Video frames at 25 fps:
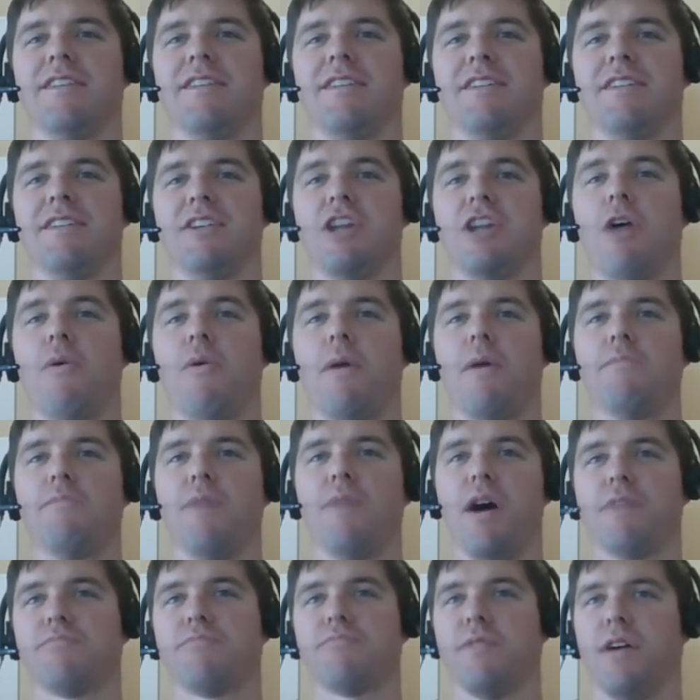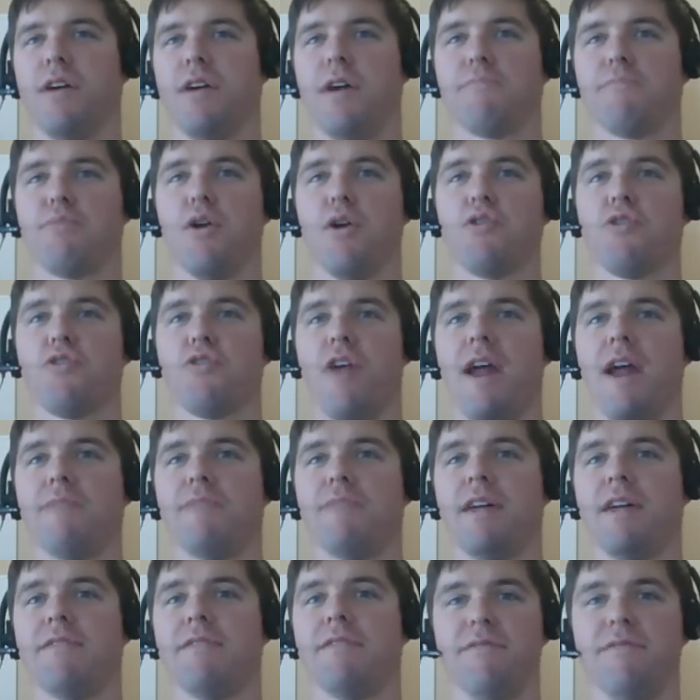you know, a
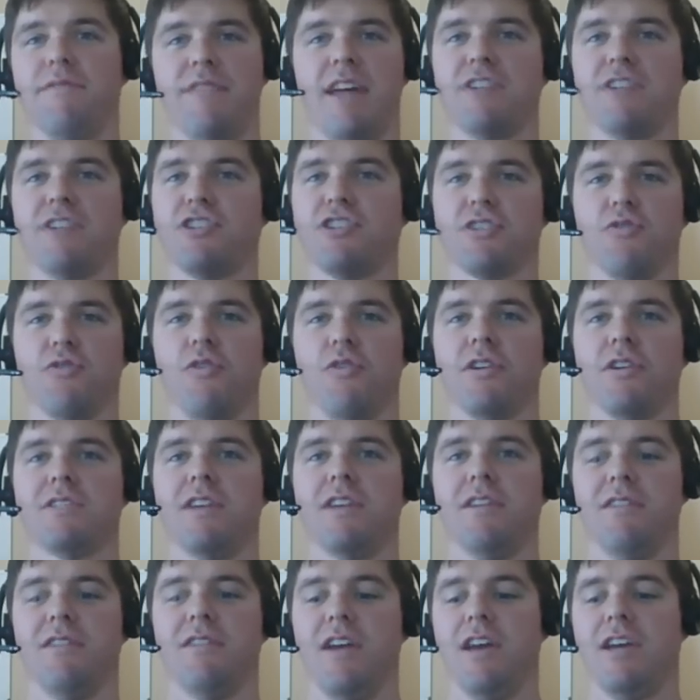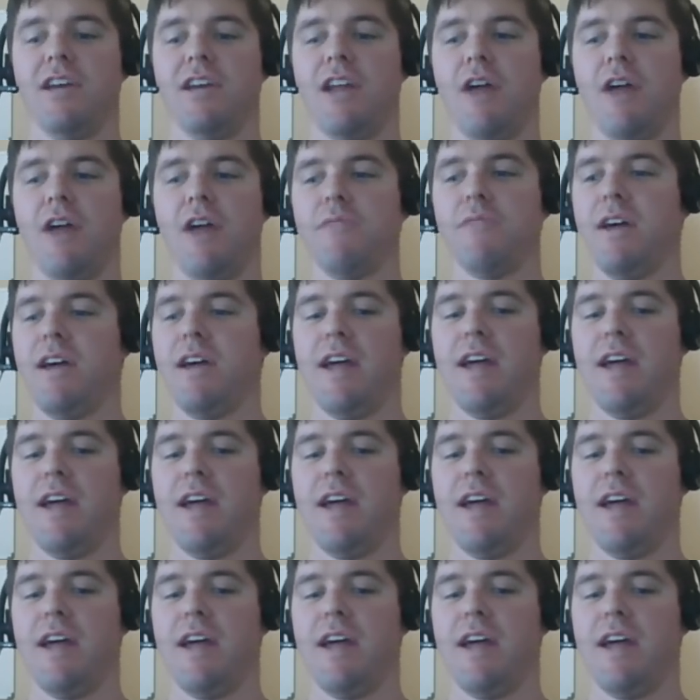program that just looks at, you know,